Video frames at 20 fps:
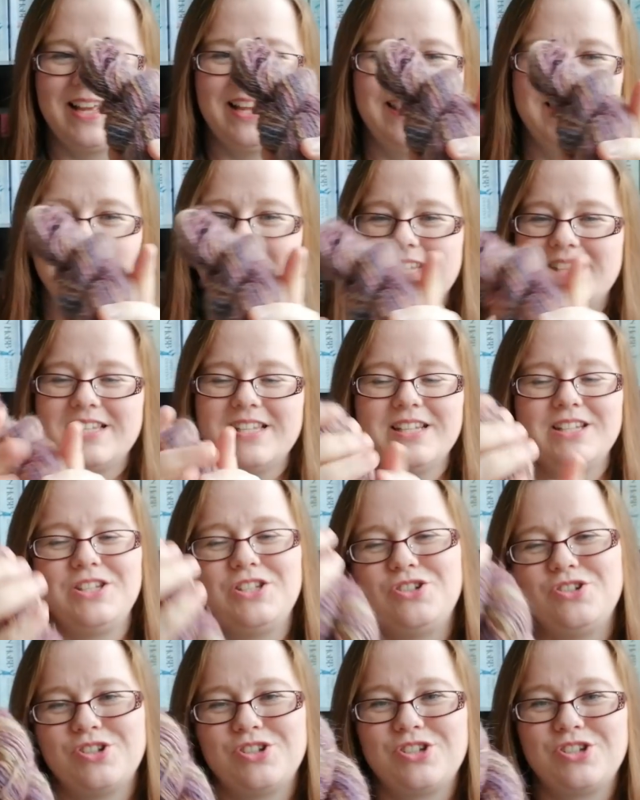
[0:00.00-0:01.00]
and this is
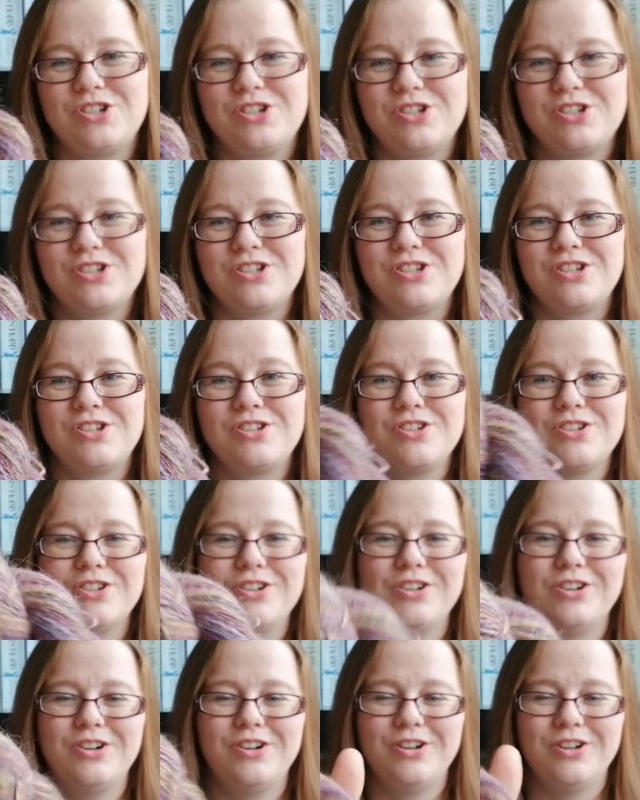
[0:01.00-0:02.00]
just
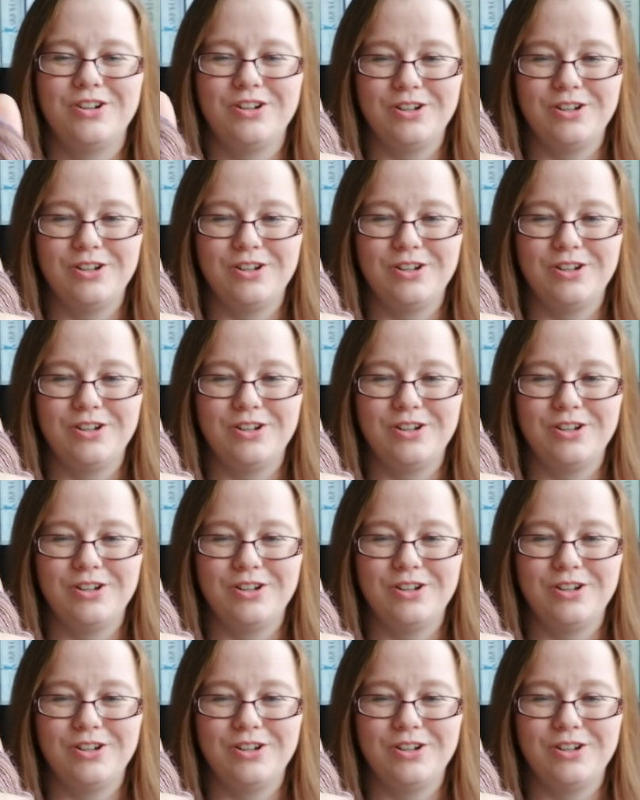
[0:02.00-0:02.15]
so